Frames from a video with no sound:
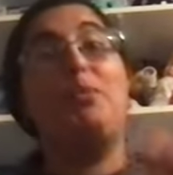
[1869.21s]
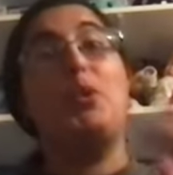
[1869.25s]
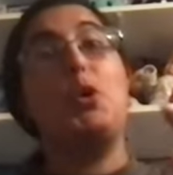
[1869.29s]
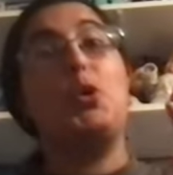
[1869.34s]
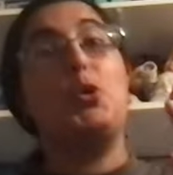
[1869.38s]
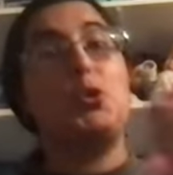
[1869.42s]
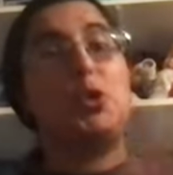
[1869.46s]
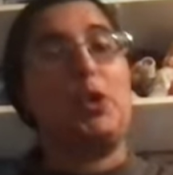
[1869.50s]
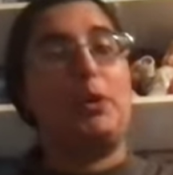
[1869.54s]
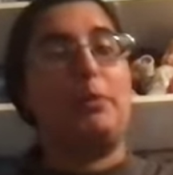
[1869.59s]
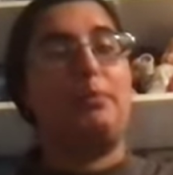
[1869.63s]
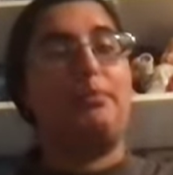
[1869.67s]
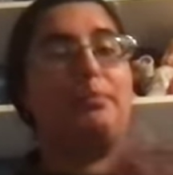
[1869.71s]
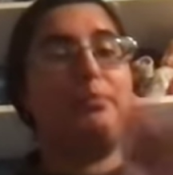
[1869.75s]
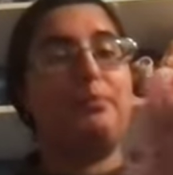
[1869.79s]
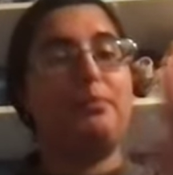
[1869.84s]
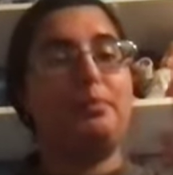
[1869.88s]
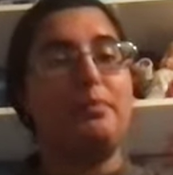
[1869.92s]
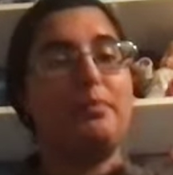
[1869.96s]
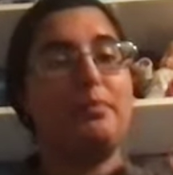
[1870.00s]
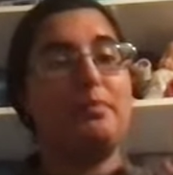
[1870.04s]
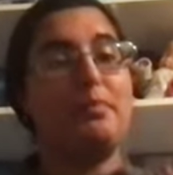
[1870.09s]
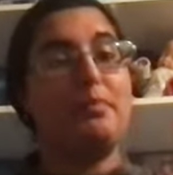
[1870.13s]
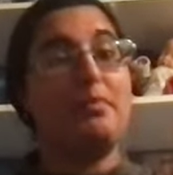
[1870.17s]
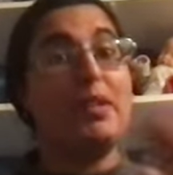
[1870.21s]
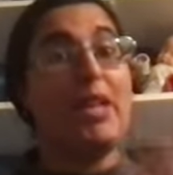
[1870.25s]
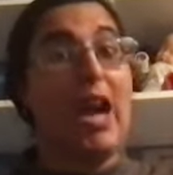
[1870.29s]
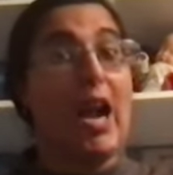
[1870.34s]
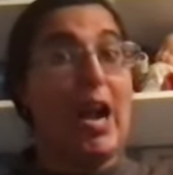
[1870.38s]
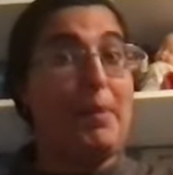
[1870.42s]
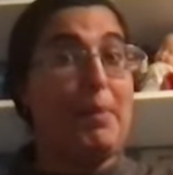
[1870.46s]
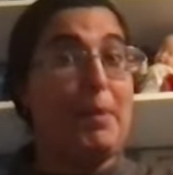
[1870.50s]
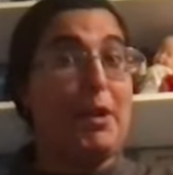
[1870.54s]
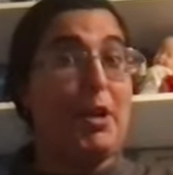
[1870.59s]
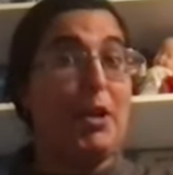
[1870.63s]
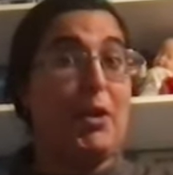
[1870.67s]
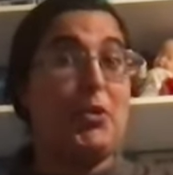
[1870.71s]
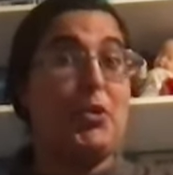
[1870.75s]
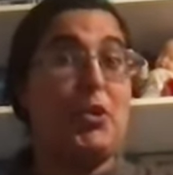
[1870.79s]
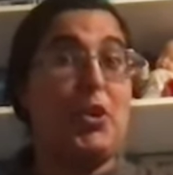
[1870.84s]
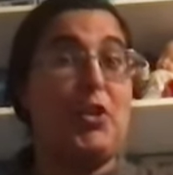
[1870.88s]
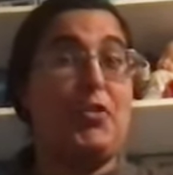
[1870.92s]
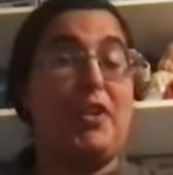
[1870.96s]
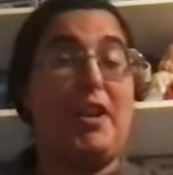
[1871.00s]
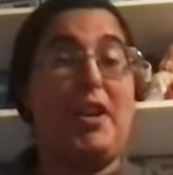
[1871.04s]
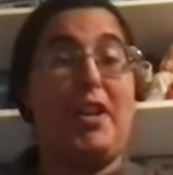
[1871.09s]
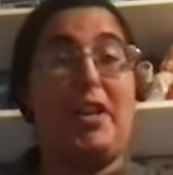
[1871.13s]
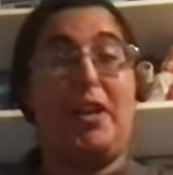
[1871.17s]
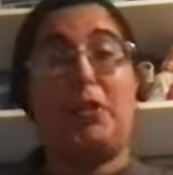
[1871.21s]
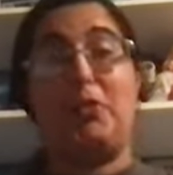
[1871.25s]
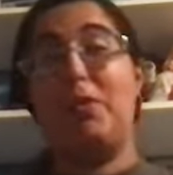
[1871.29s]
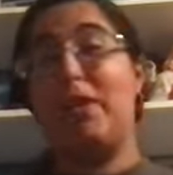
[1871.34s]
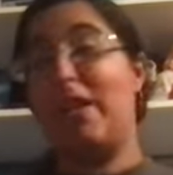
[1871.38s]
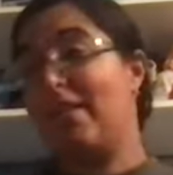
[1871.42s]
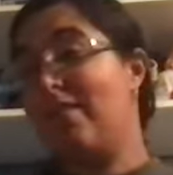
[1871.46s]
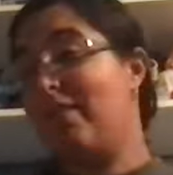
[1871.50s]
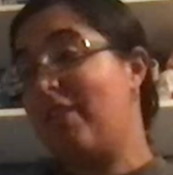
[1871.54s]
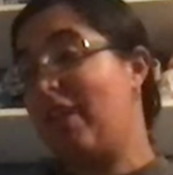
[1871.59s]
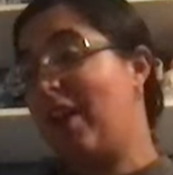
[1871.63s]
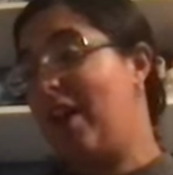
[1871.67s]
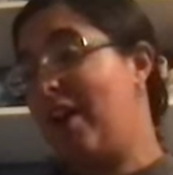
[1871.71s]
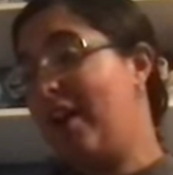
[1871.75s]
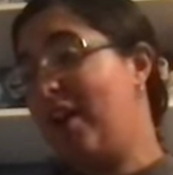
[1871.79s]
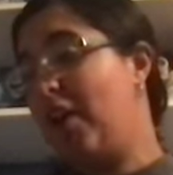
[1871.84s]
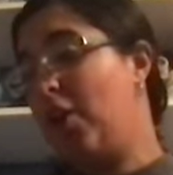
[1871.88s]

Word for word: So I'm gonna go start that next reading vlog.